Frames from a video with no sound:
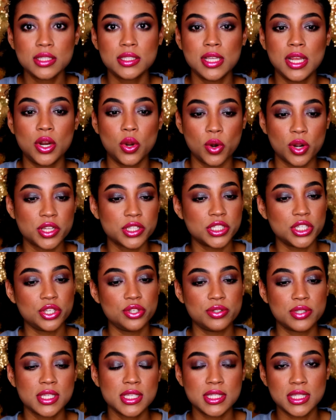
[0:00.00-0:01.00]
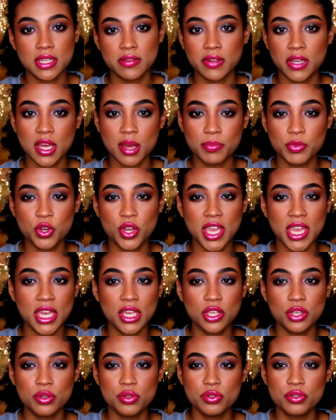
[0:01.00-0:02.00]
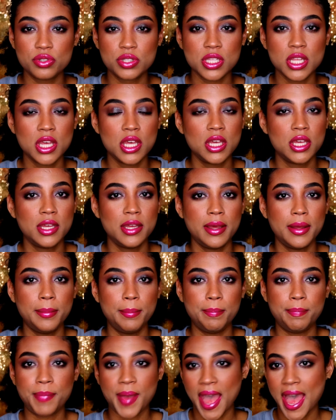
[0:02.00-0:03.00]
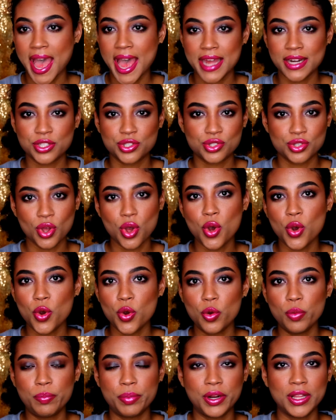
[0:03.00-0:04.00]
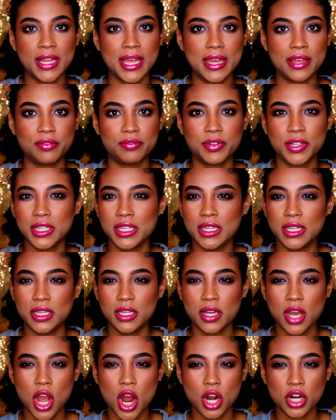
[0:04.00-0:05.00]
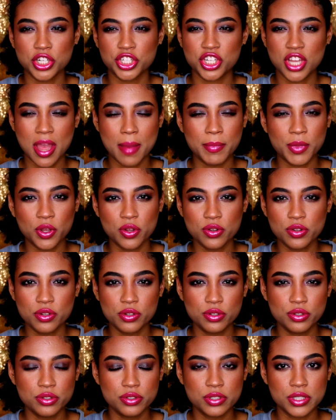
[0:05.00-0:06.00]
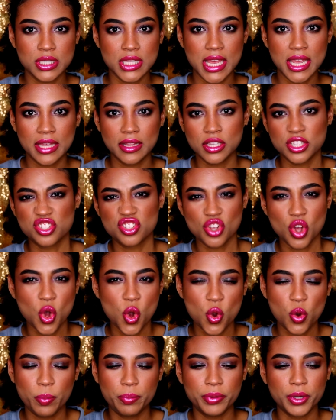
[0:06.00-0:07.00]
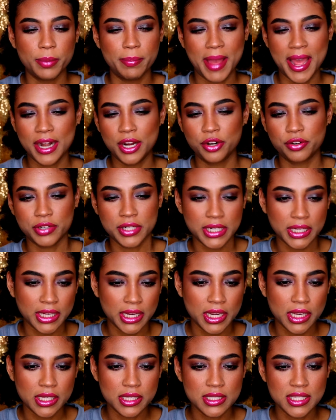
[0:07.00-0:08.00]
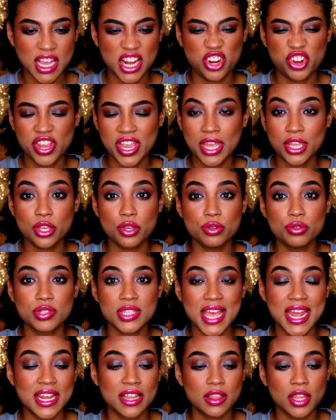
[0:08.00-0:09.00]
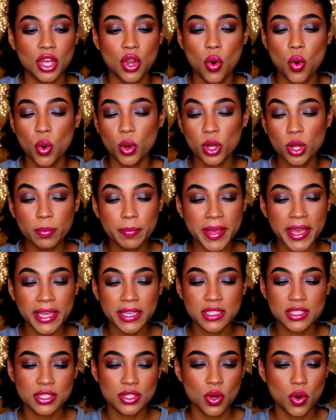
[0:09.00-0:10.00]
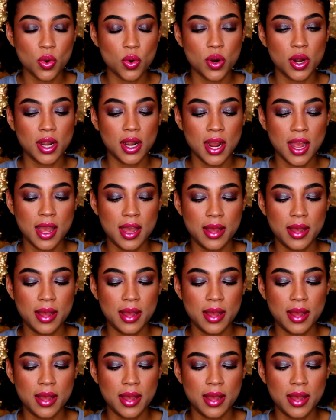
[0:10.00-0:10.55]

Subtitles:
In order to use this Diva Cup, you can't use bad soap or like really harsh chemicals like in the soap or bad ingredients, and you can't use anything oil-based or